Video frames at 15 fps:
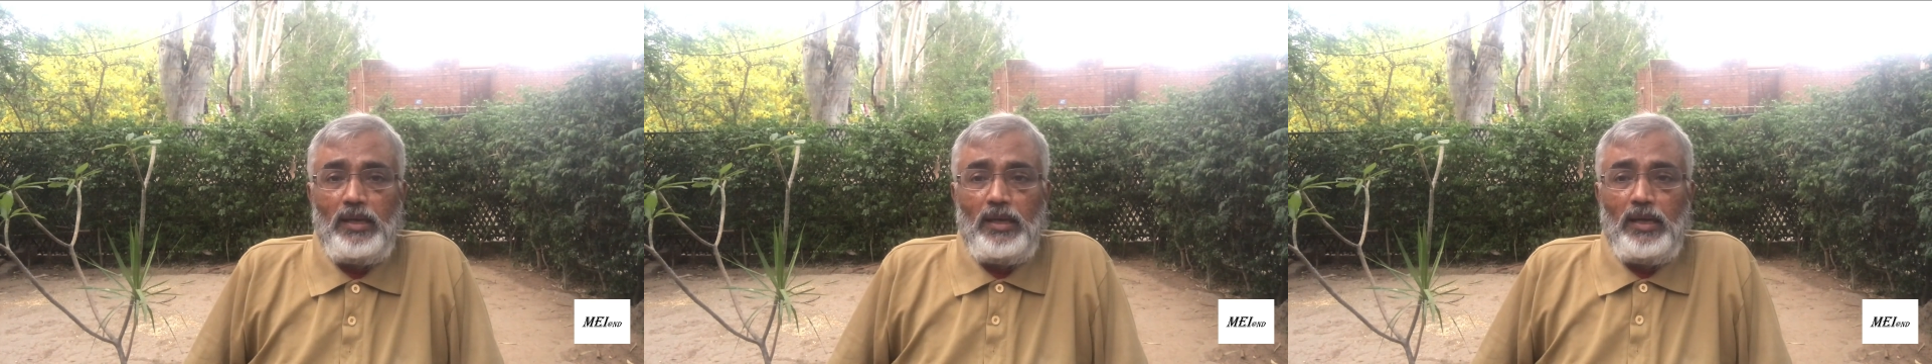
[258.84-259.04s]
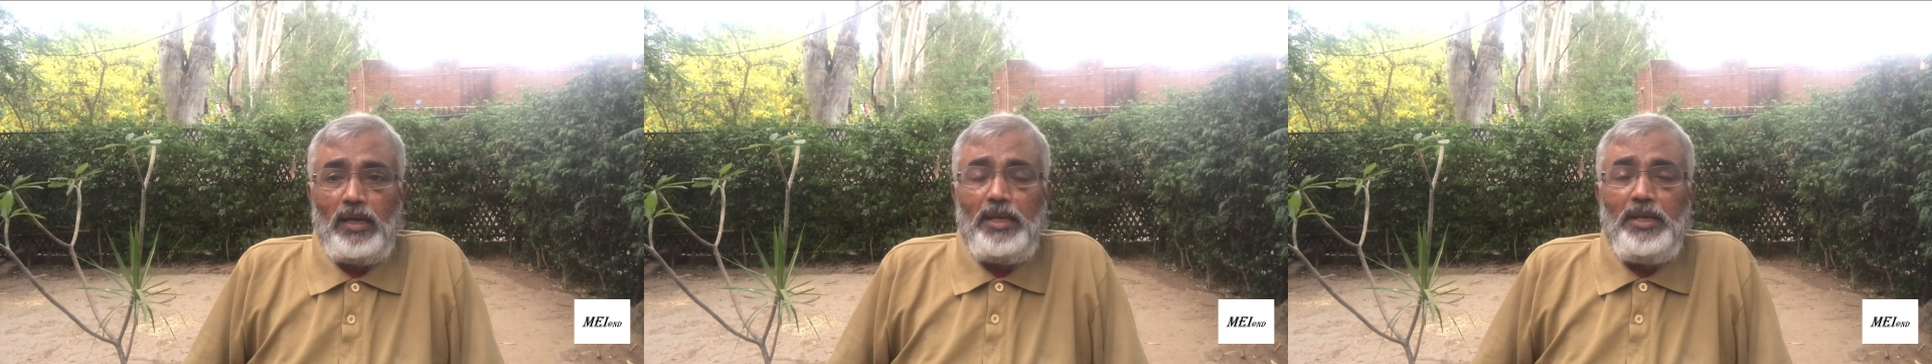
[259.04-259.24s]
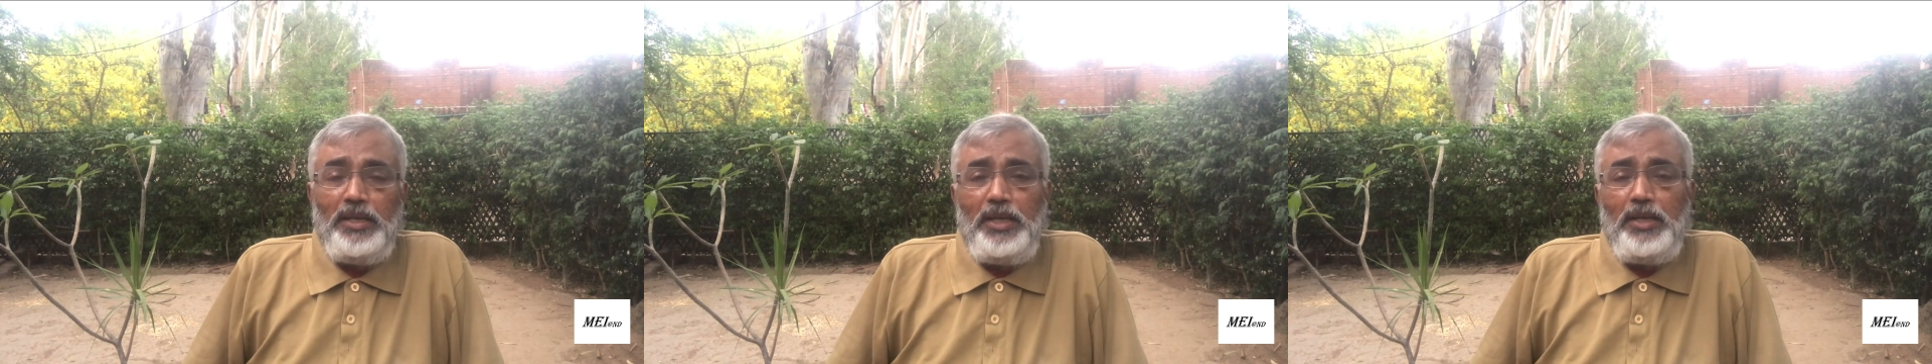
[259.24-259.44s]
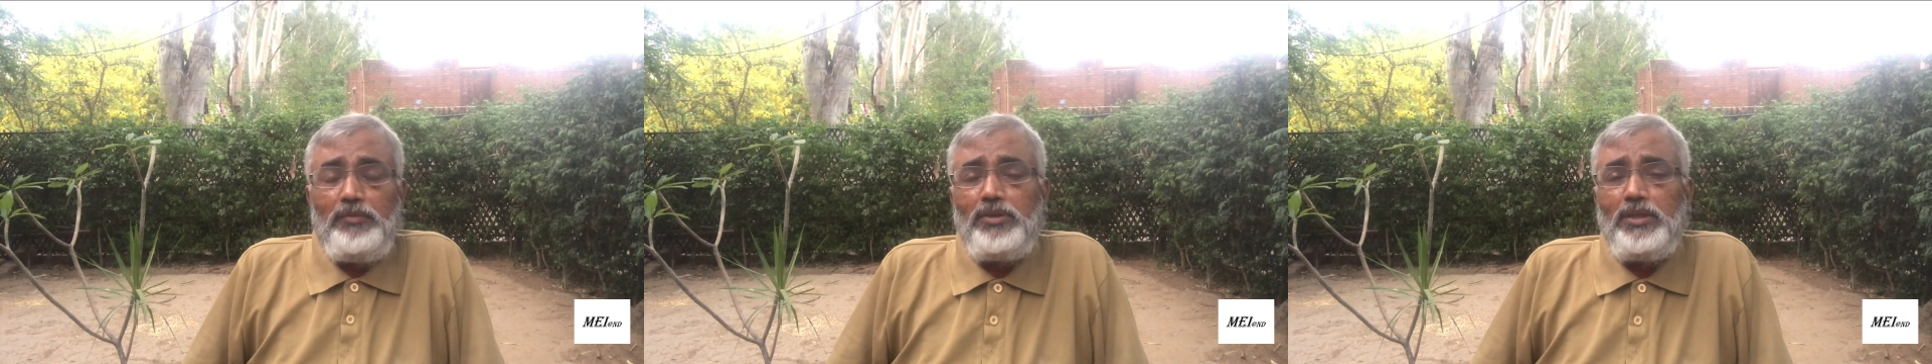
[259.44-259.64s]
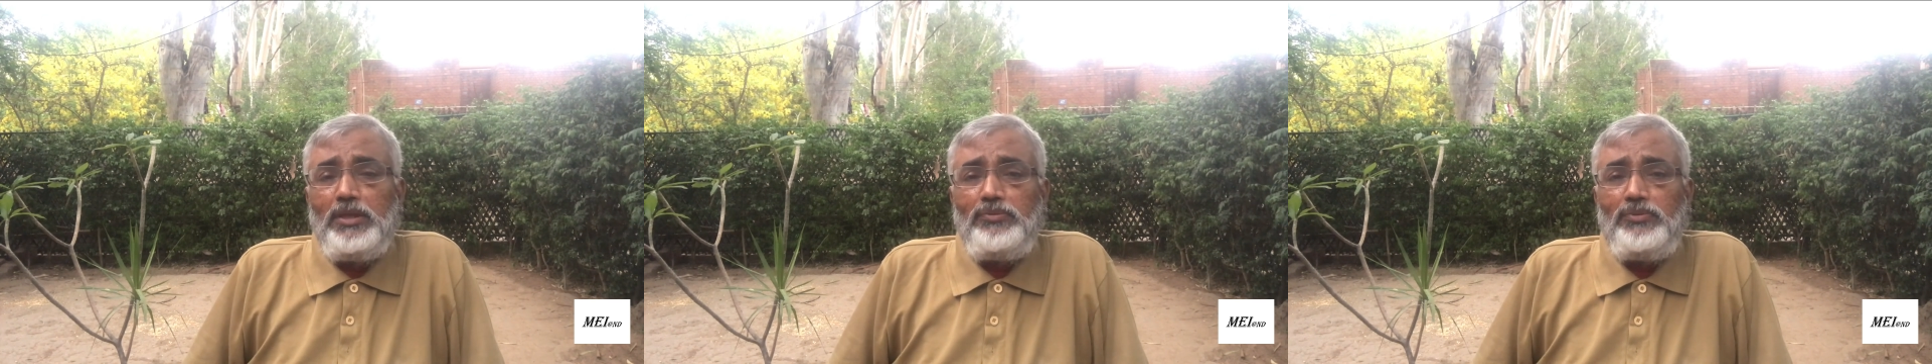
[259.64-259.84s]
And
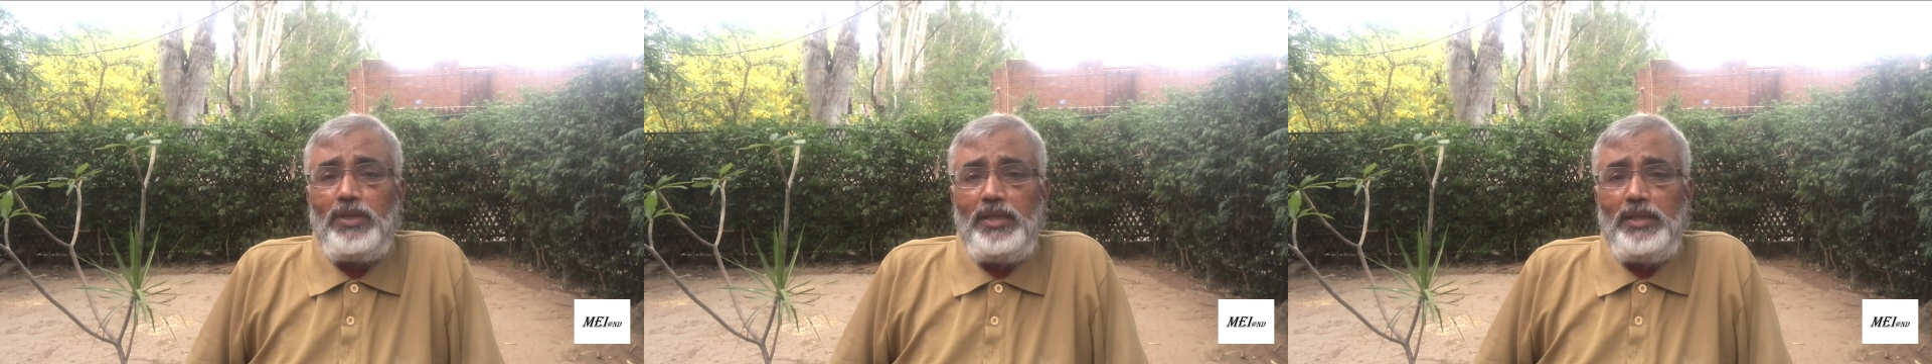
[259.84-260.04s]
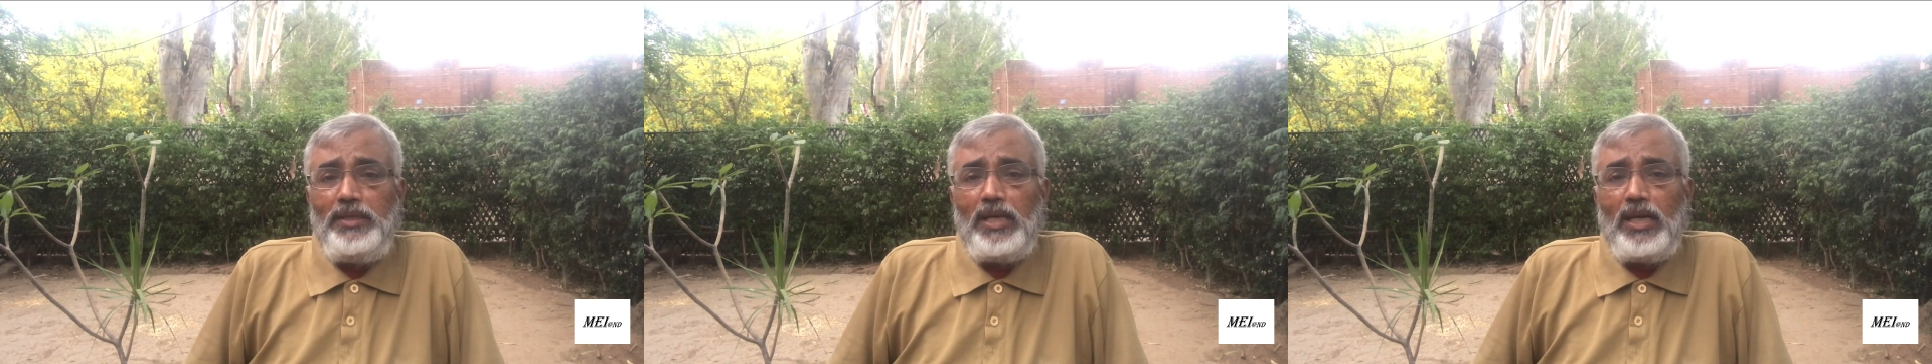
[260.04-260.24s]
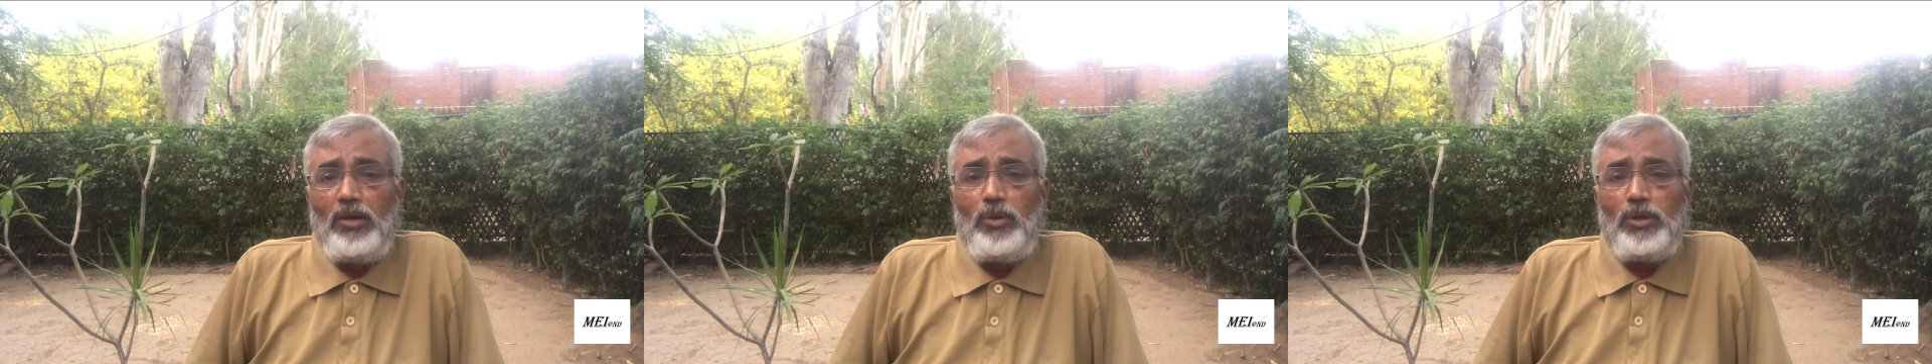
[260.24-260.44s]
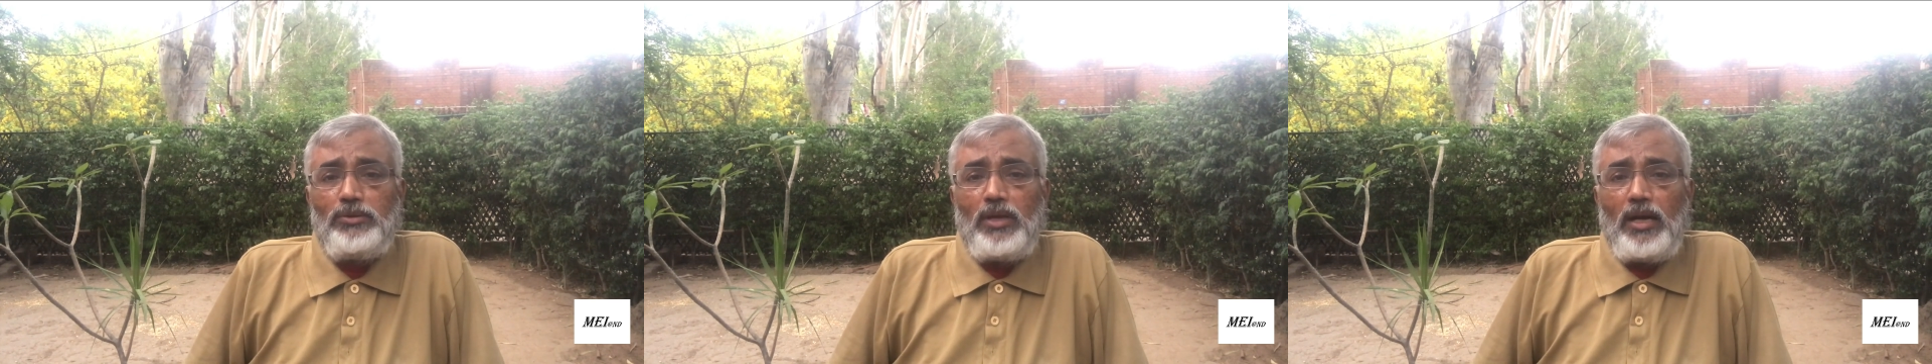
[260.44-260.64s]
even if India was